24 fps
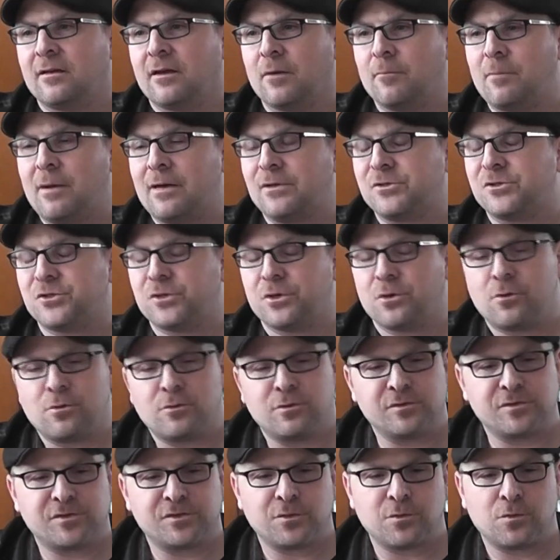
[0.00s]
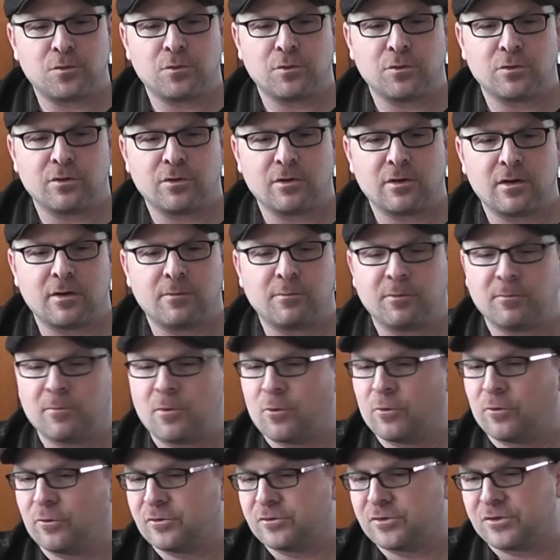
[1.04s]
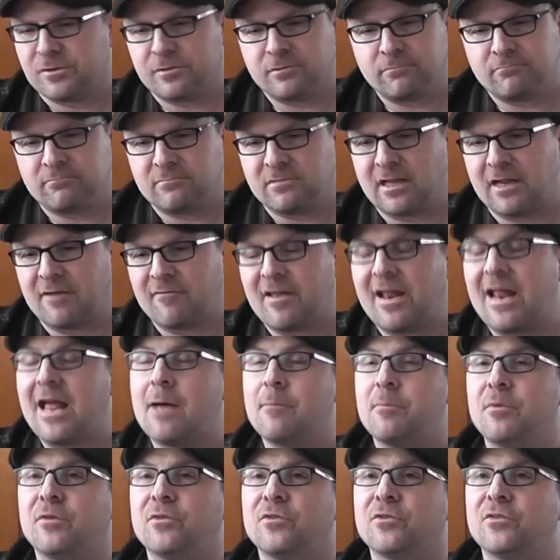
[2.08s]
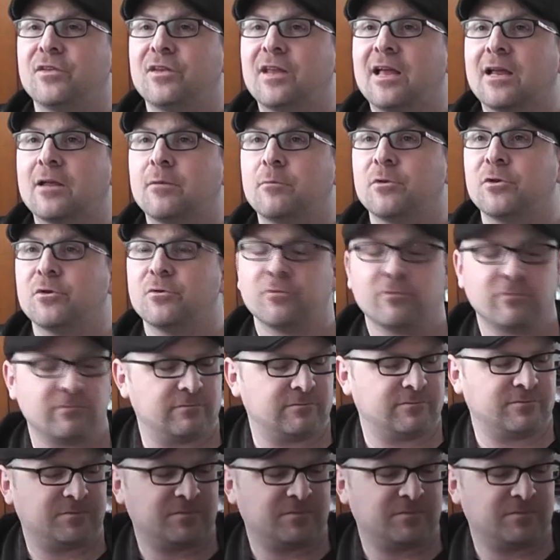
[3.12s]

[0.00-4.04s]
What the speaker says: about shows or promoters, a lot of that happens in that commute.